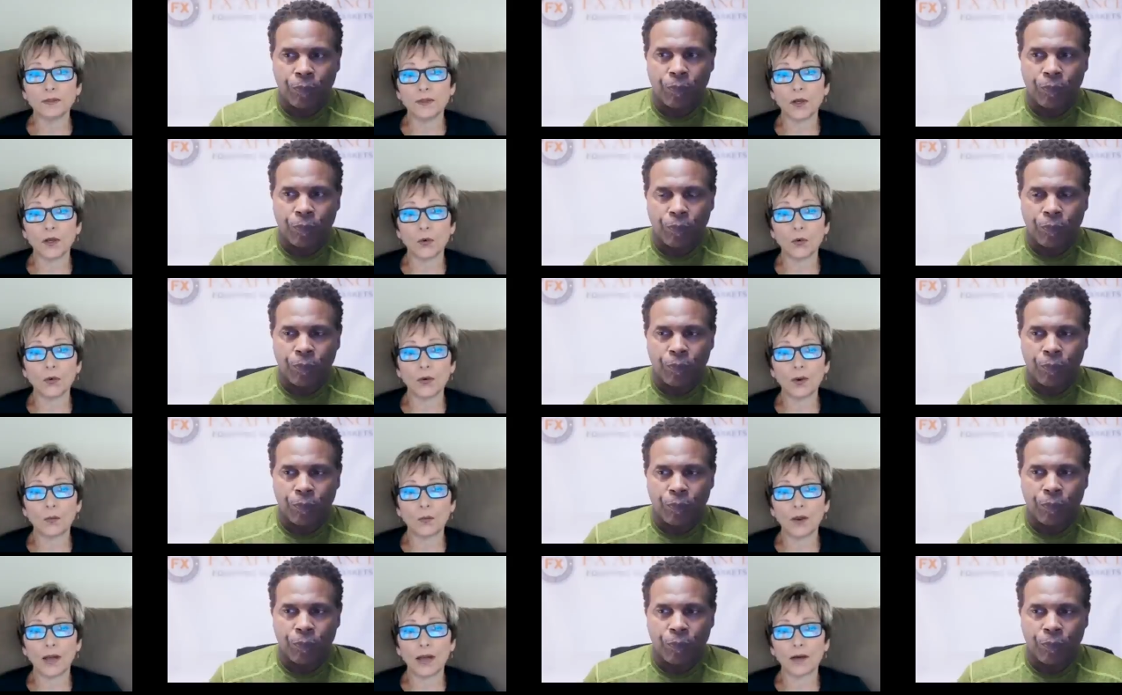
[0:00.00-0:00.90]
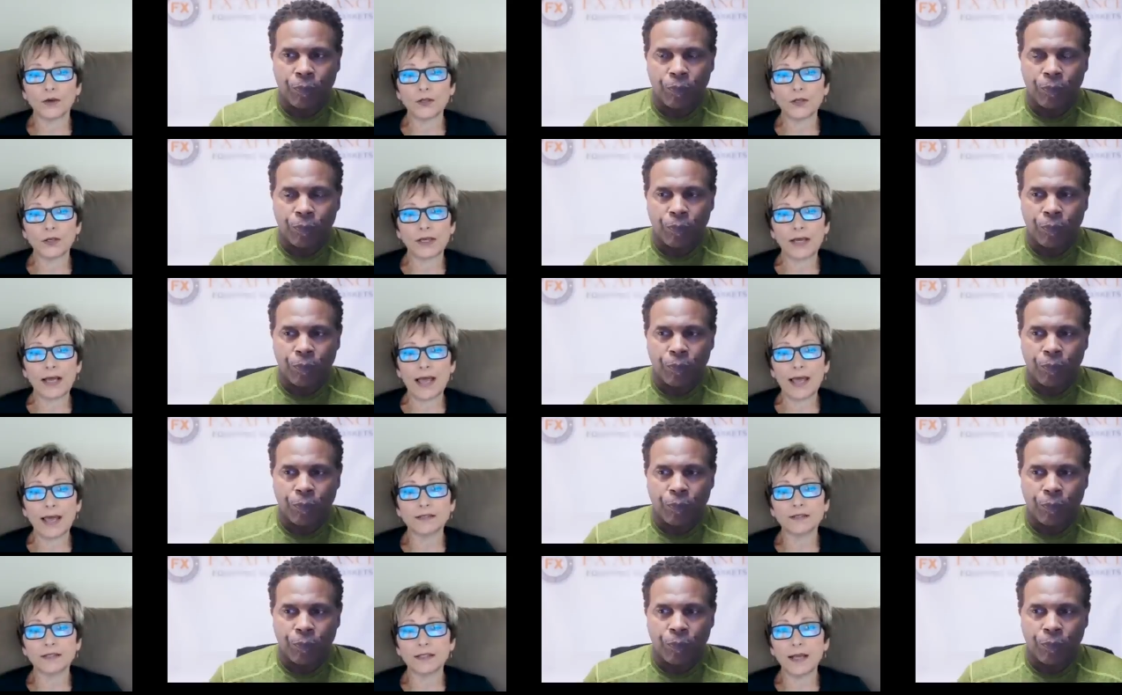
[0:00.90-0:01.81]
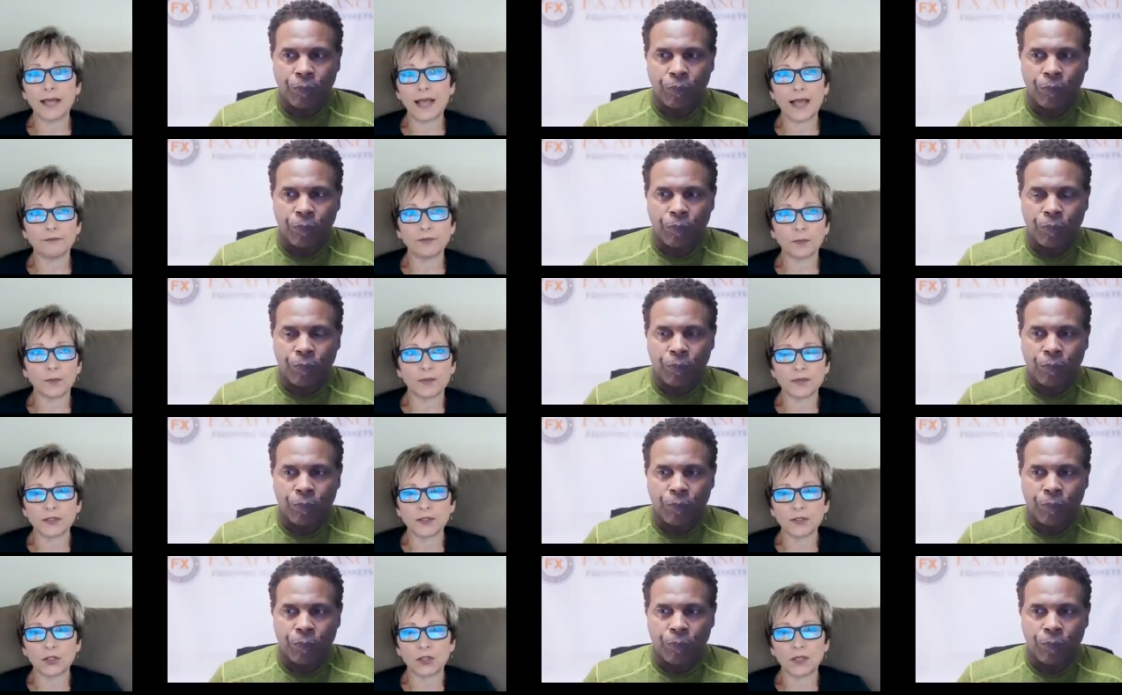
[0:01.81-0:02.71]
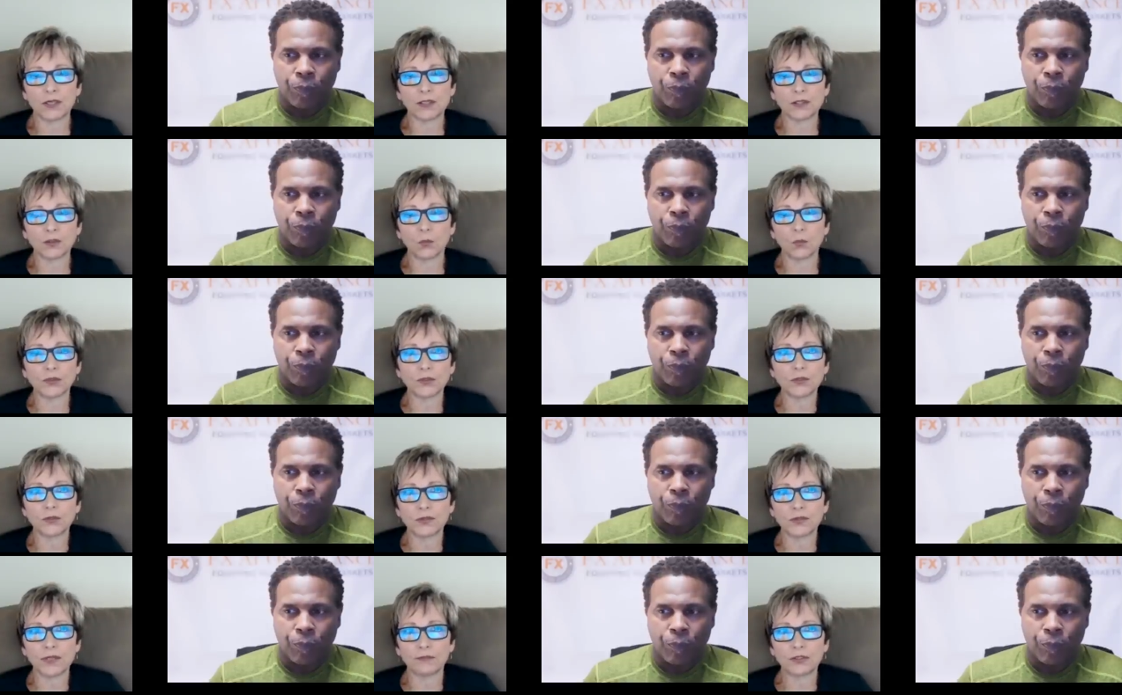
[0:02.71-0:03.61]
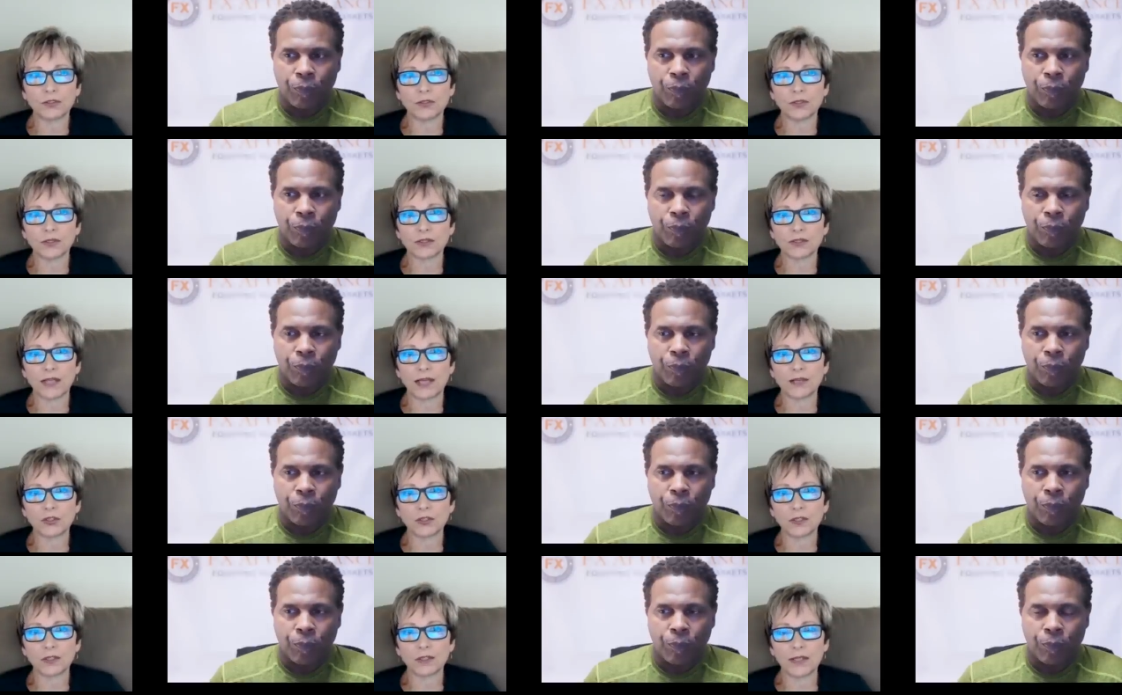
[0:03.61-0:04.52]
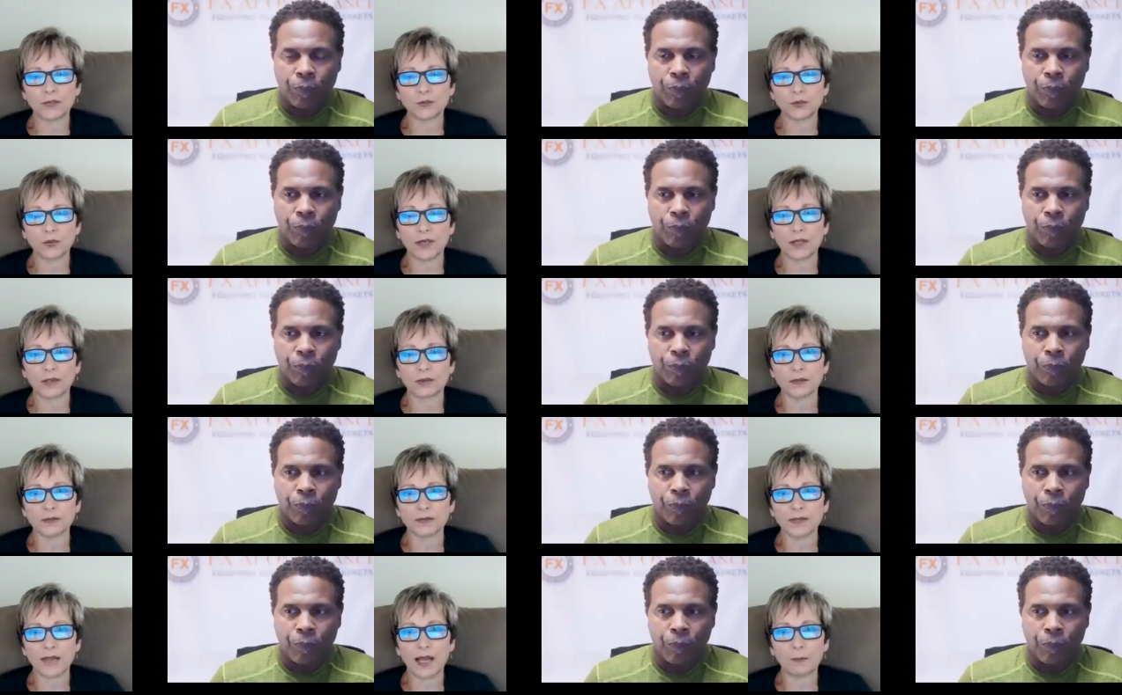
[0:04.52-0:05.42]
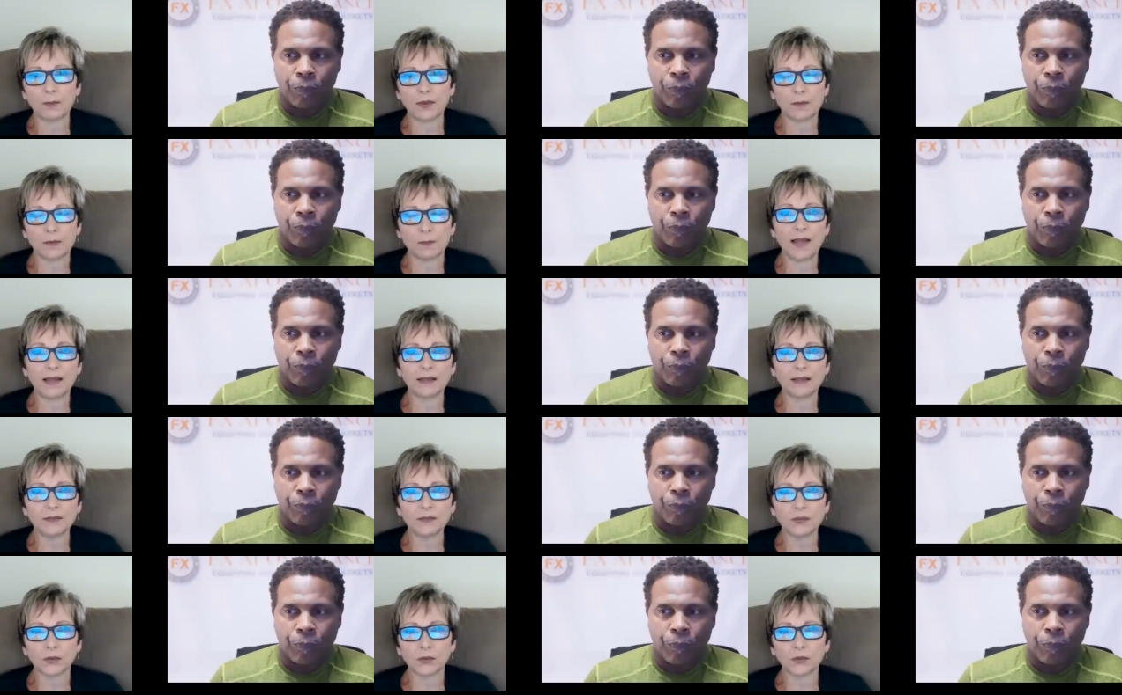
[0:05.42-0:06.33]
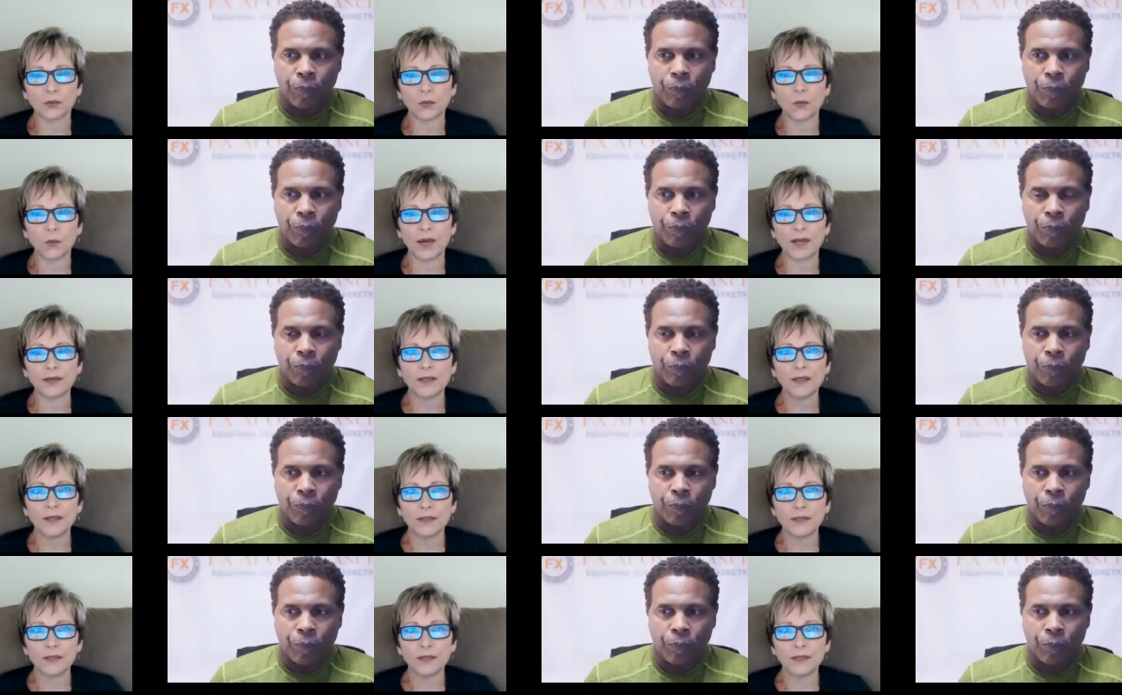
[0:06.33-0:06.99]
Speaker 1: You know, are you going to exit half your position at one two seven two extension and then trail the stop on the balance, or or what?